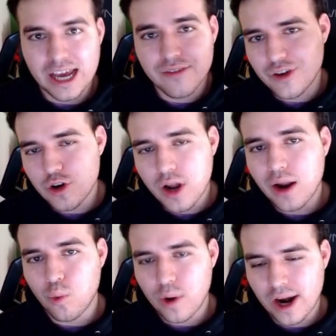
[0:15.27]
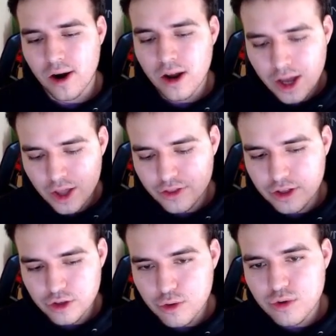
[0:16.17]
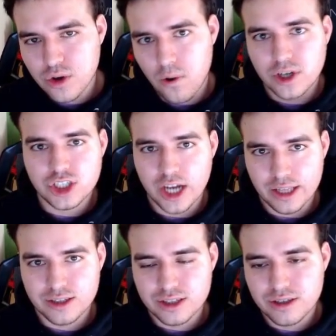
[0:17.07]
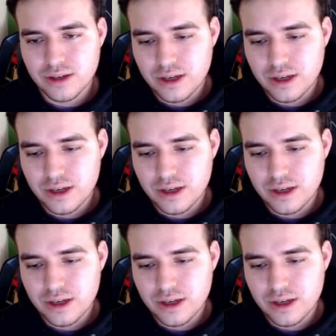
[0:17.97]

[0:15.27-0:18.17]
If you're not aware, the New York Jets,